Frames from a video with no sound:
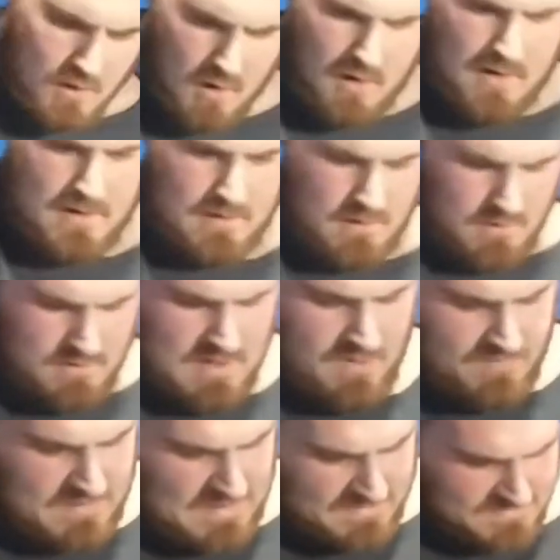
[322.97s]
Alright, now
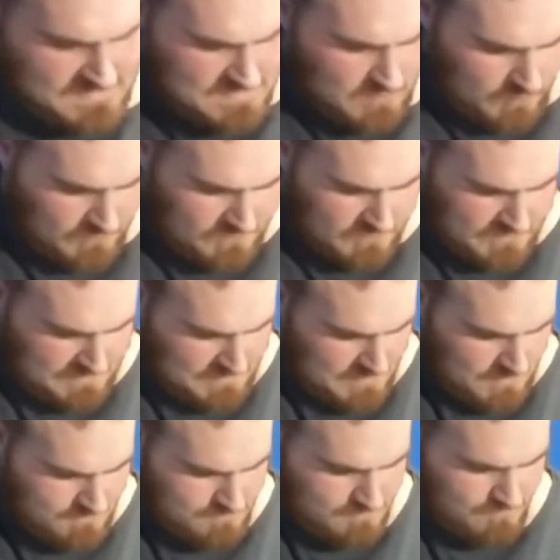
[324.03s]
that I got these holes cleaned
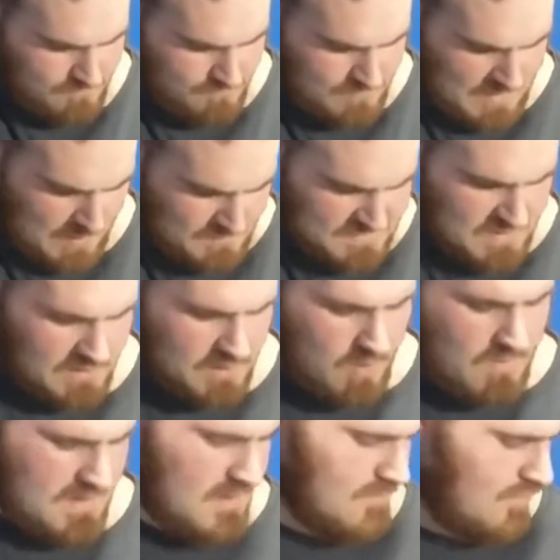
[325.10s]
up, I was going to
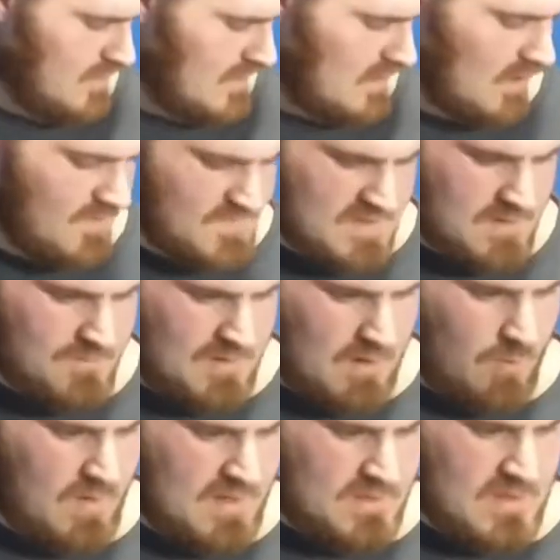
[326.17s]
go ahead and put the gloves in, but
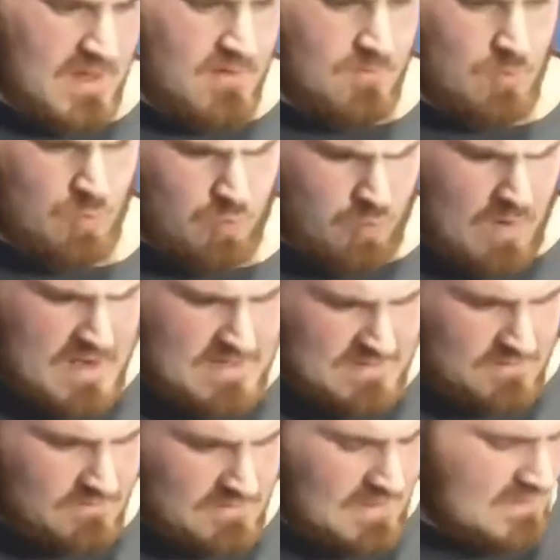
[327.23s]
I'll wait
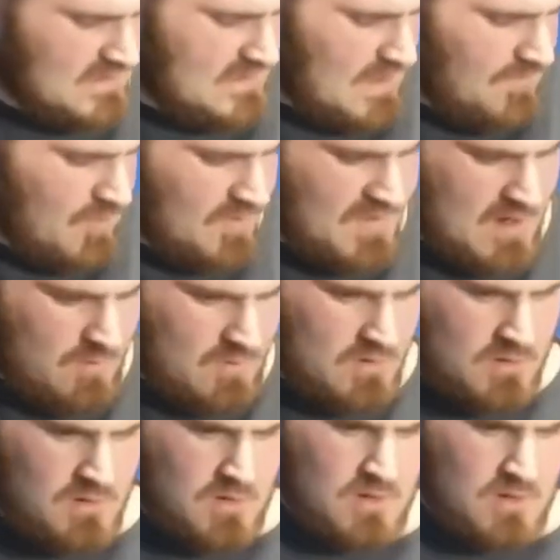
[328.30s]
until the next step on that one.